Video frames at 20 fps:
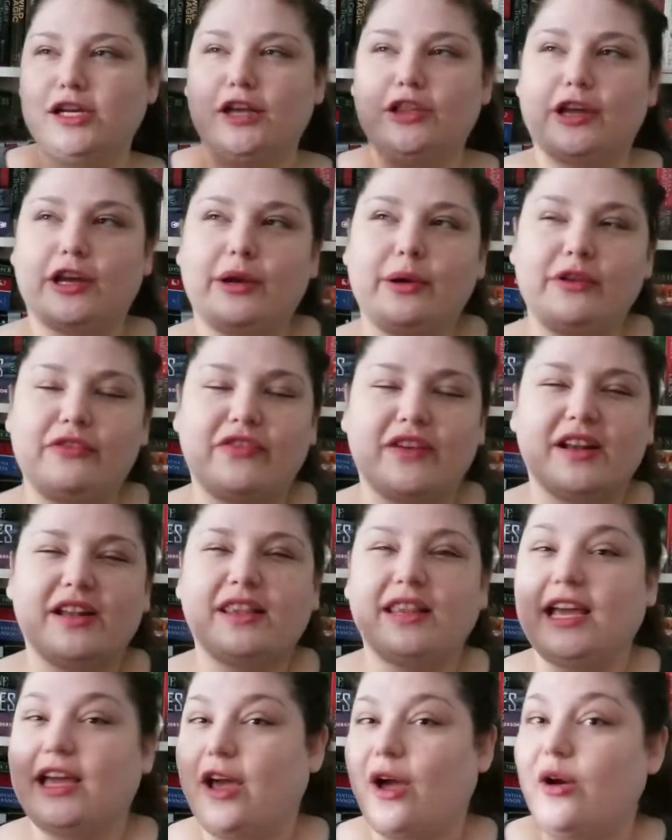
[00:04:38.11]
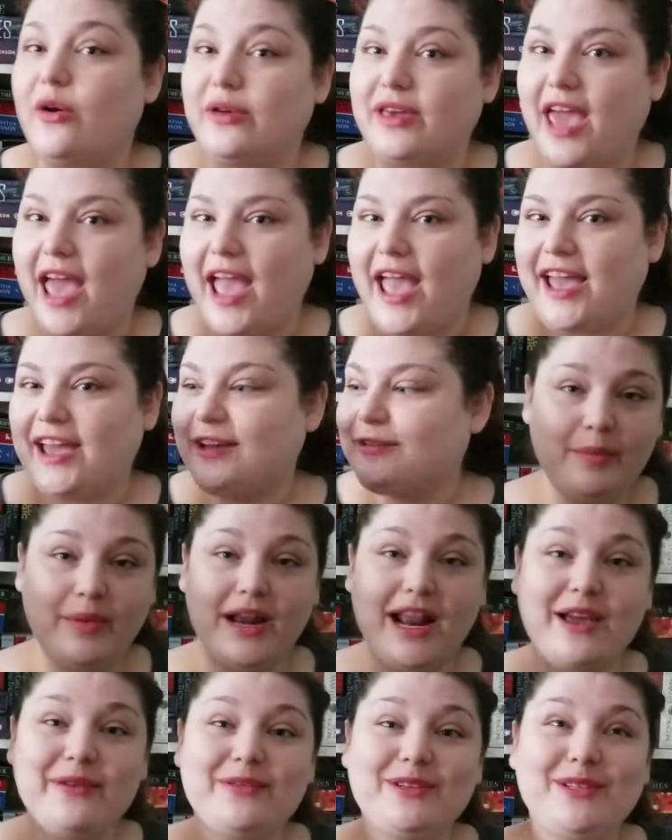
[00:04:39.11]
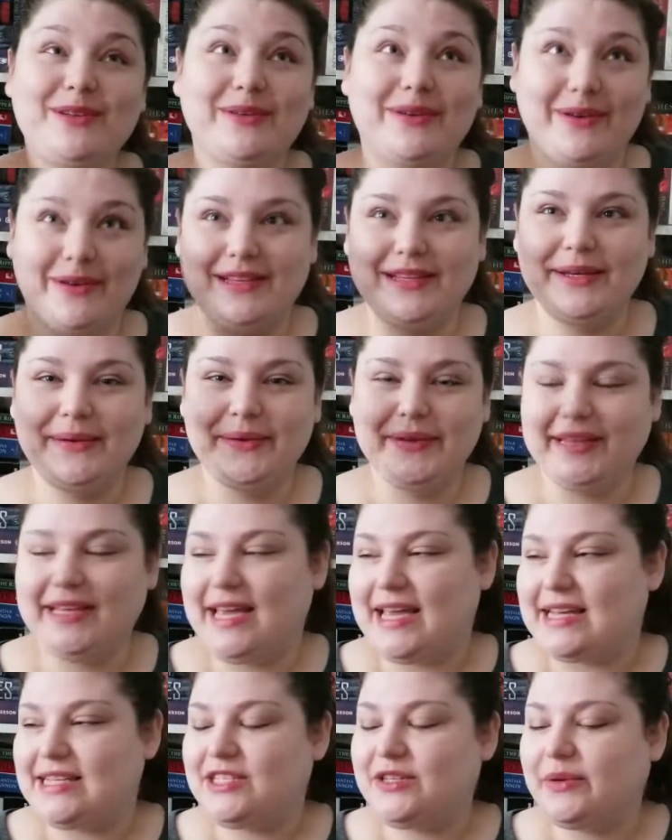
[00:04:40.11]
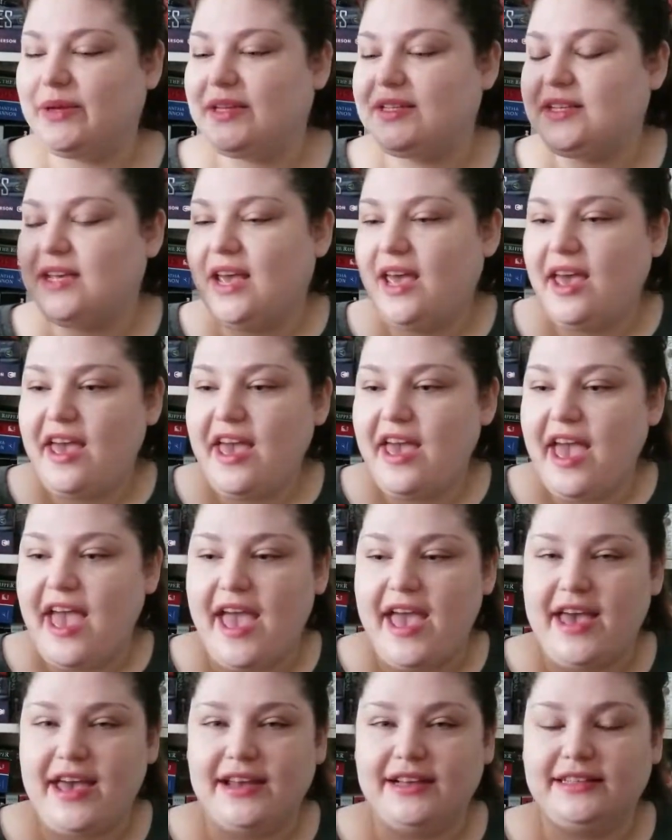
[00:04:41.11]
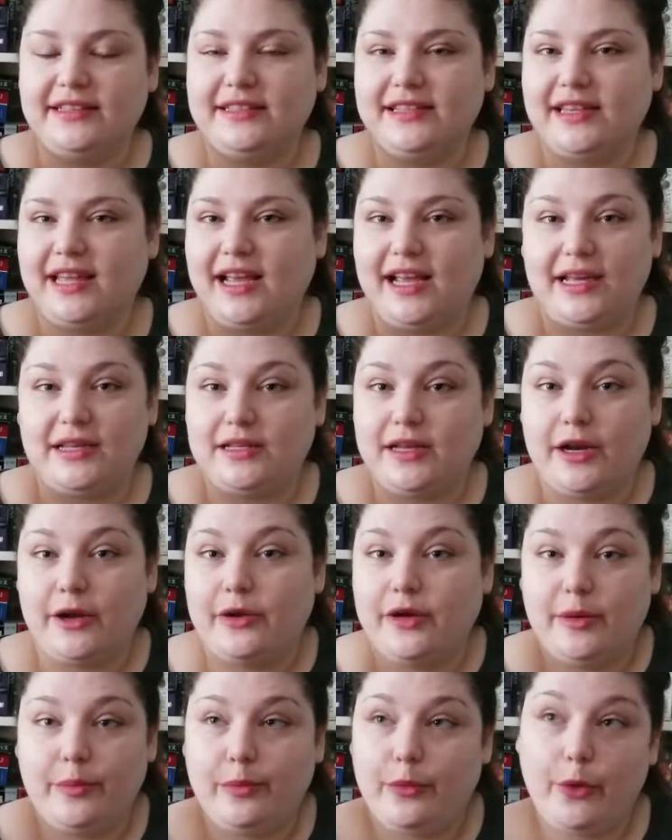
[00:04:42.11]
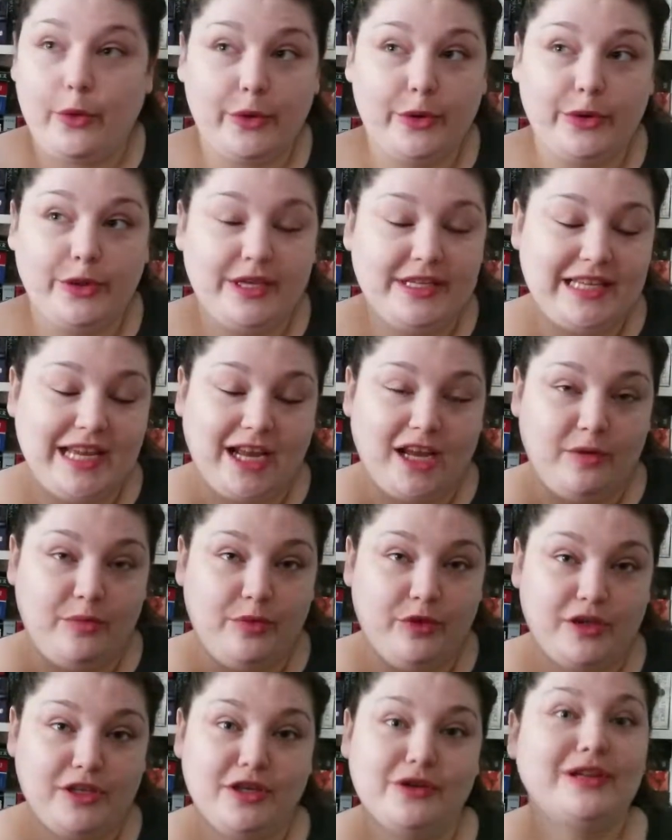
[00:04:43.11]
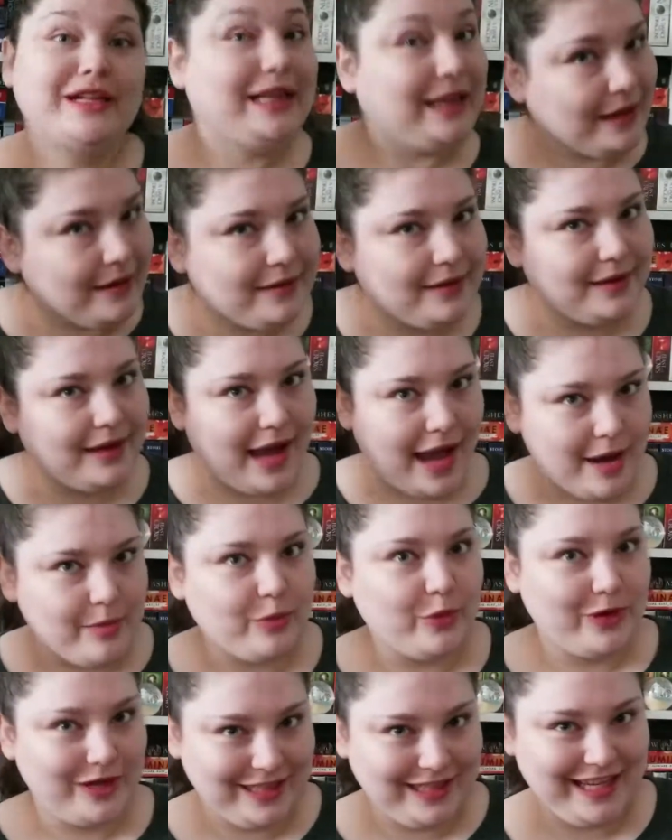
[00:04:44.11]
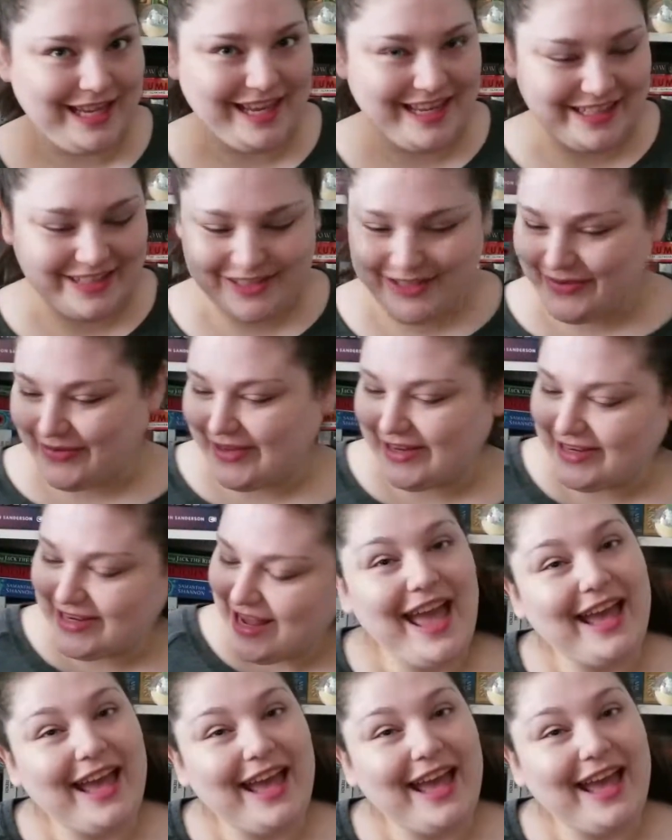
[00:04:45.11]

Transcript: I thought I would find it like okay, but I was really into it, and like I said, I already ordered the second book, so clearly I'm really into it.